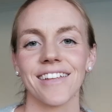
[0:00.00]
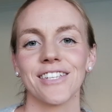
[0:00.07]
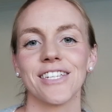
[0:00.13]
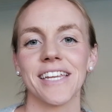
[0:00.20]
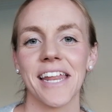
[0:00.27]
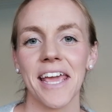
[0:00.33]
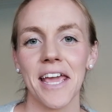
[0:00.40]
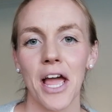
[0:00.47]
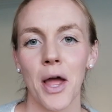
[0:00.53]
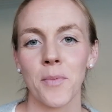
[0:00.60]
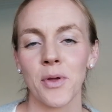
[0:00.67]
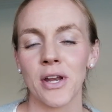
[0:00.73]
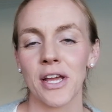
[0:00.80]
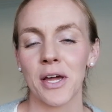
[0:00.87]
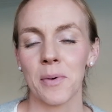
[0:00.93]
Today I'm
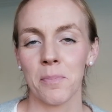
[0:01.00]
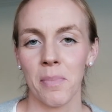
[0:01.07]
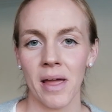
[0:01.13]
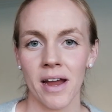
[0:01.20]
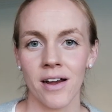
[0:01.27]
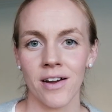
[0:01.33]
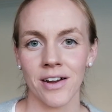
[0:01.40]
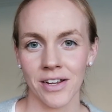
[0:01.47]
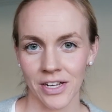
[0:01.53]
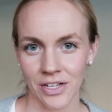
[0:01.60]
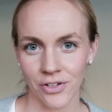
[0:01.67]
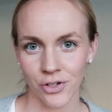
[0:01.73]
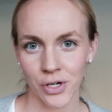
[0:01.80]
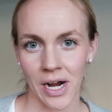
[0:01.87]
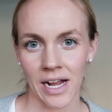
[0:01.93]
going to compare and
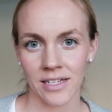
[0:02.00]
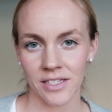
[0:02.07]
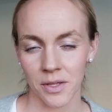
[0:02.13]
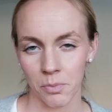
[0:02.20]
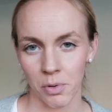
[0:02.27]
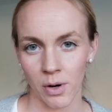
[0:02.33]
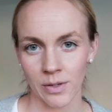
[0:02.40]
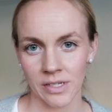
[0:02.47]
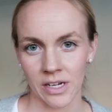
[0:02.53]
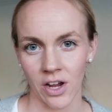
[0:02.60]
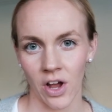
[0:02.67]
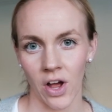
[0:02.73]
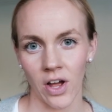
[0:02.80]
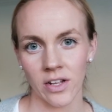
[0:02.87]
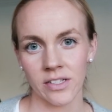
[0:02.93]
contrast the pros and
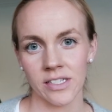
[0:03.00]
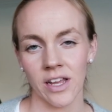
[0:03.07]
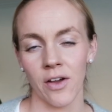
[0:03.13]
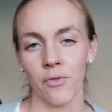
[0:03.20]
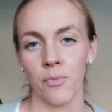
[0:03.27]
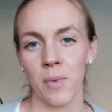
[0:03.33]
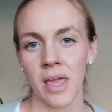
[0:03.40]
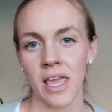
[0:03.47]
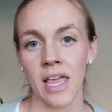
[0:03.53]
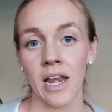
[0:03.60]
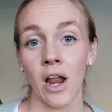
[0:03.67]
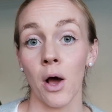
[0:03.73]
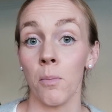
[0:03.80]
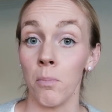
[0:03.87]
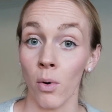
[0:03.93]
cons of making
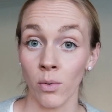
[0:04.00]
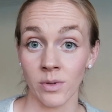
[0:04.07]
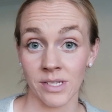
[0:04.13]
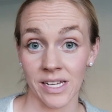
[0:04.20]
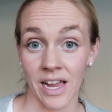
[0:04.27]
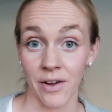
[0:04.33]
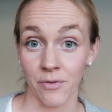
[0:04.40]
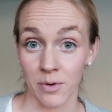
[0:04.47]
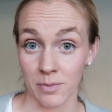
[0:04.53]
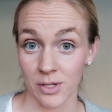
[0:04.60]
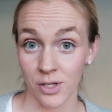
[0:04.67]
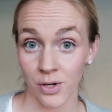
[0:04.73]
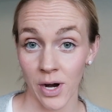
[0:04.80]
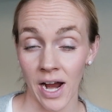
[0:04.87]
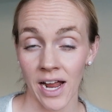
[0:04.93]
a bonsai from
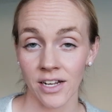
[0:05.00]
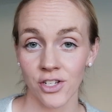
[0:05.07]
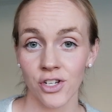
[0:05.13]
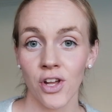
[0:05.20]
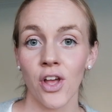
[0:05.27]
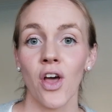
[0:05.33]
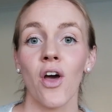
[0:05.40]
scratch